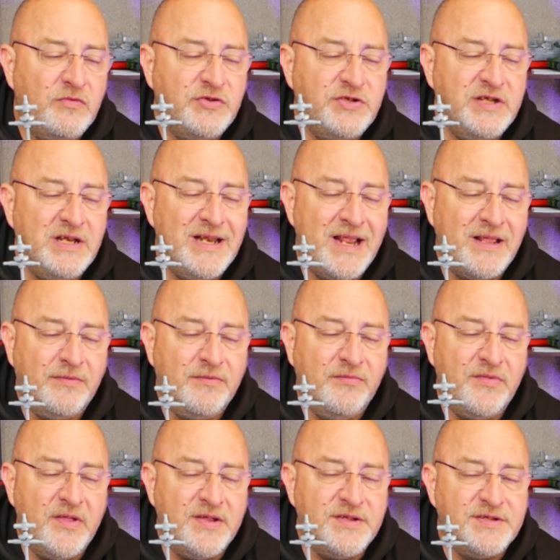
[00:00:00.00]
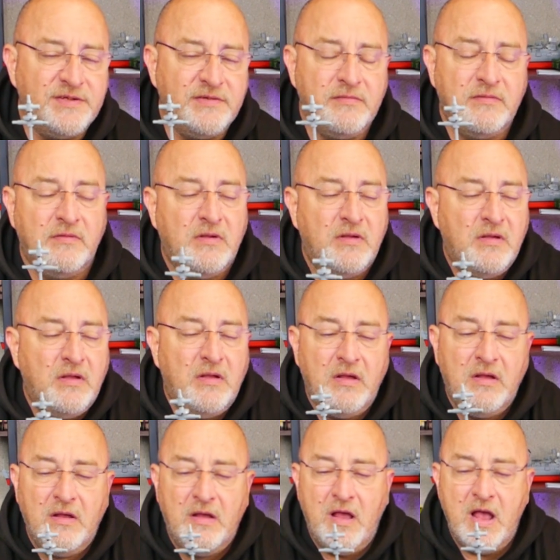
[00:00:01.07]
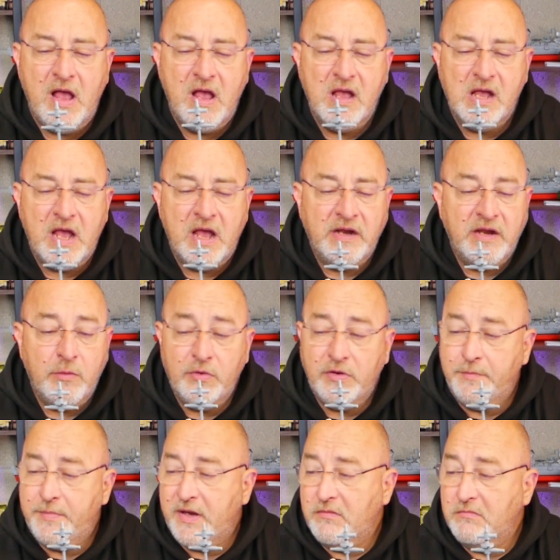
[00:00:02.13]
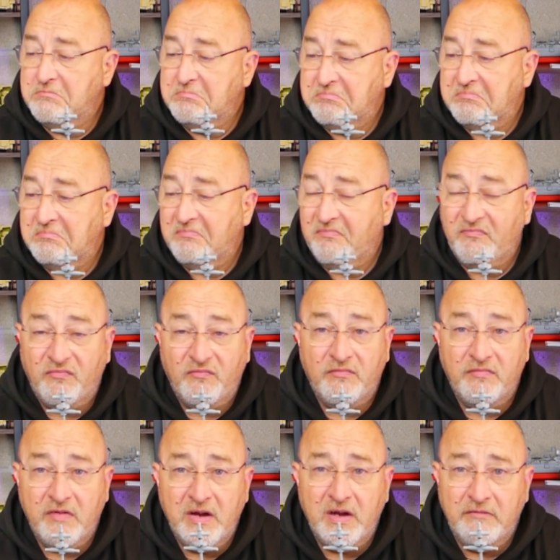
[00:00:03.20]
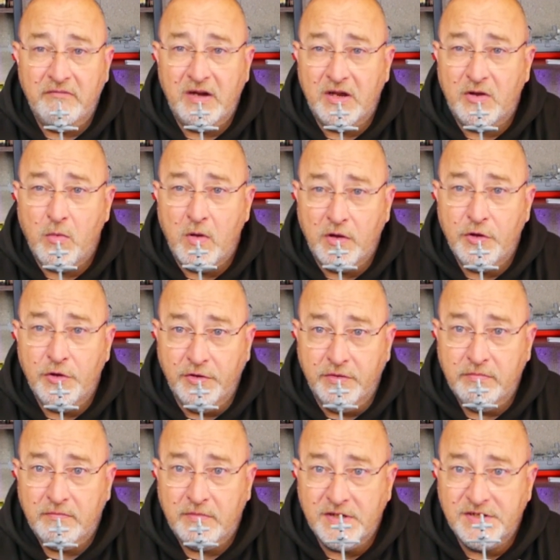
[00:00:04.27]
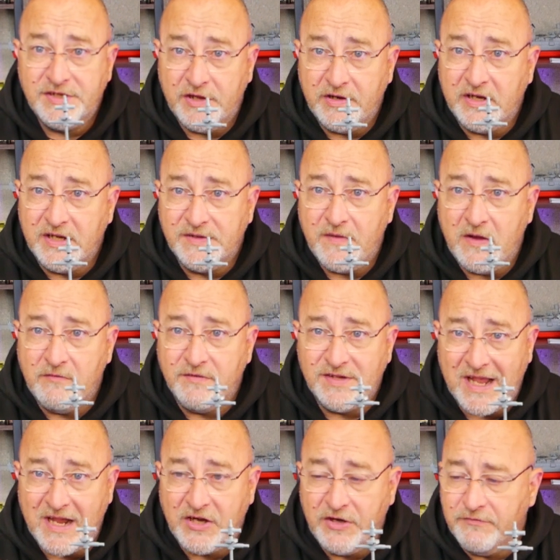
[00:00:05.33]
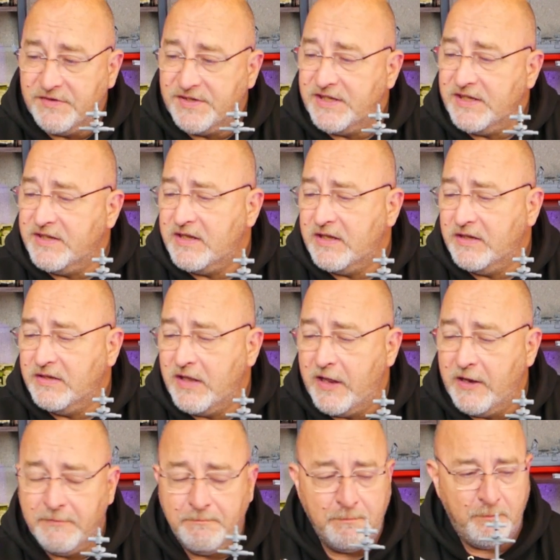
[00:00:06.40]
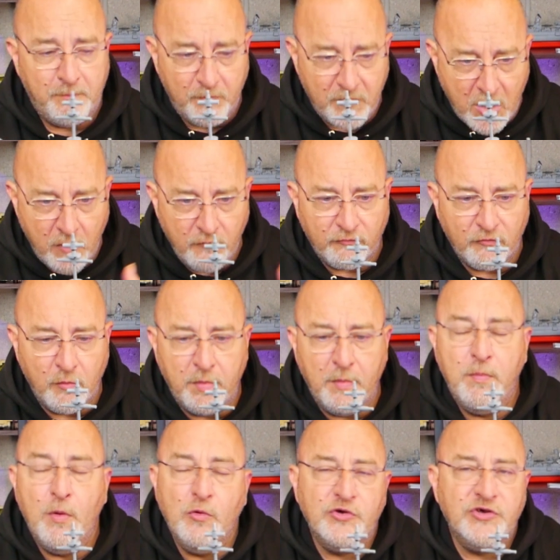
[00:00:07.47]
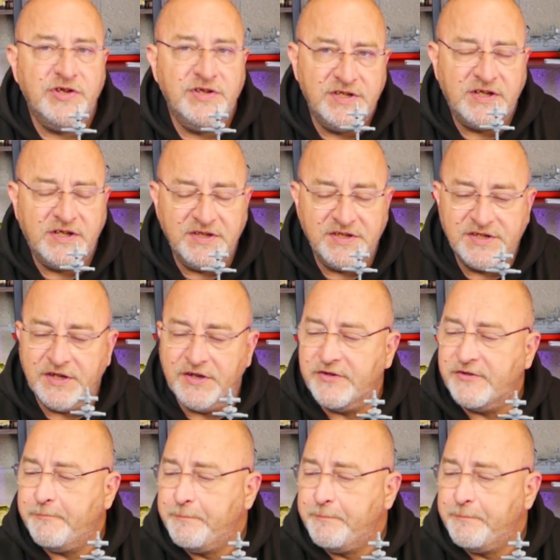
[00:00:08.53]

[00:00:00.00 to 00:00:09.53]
to lengthen this, and it would have been really, really quite good, certainly as far as accuracy and overall proportions are concerned.